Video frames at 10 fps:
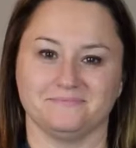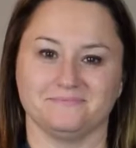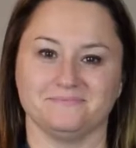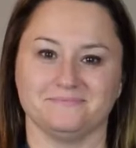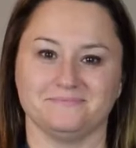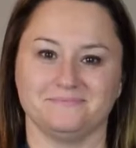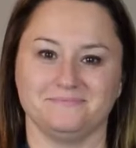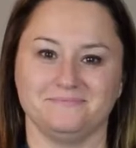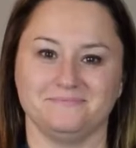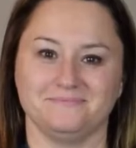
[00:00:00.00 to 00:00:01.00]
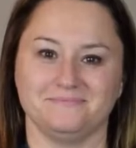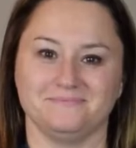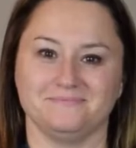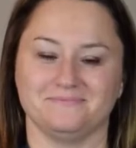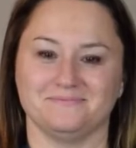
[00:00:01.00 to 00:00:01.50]

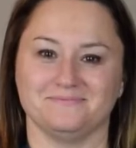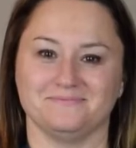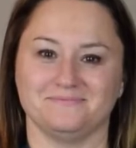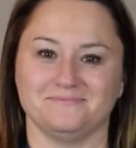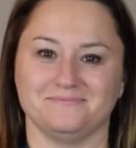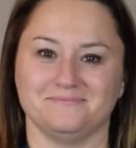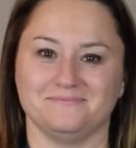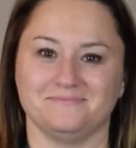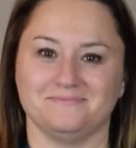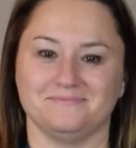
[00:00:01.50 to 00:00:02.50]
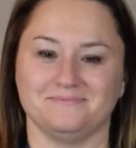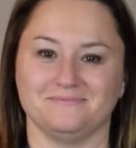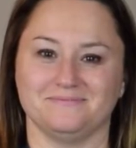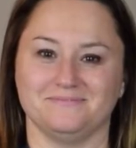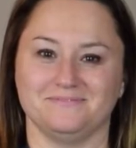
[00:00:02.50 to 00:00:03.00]

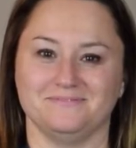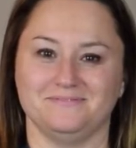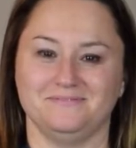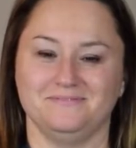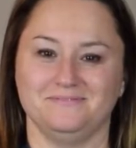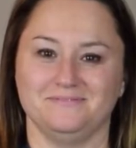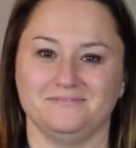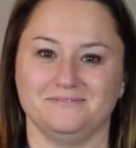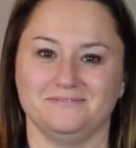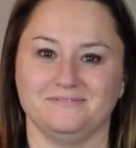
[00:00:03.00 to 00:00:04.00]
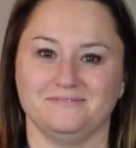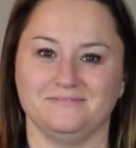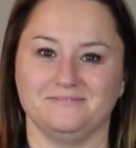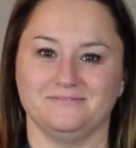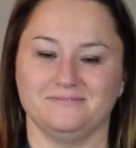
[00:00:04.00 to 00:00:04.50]

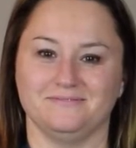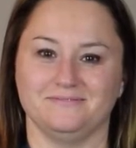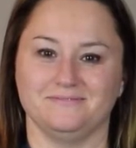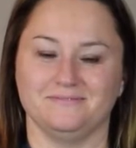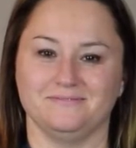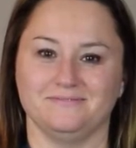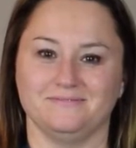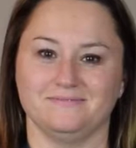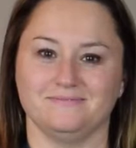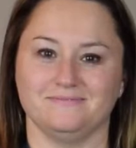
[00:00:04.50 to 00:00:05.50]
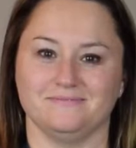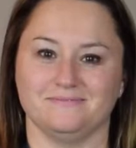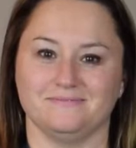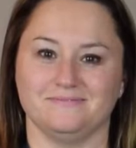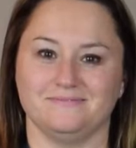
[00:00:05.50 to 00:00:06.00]

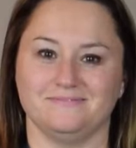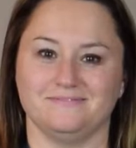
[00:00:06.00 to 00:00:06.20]
(silent)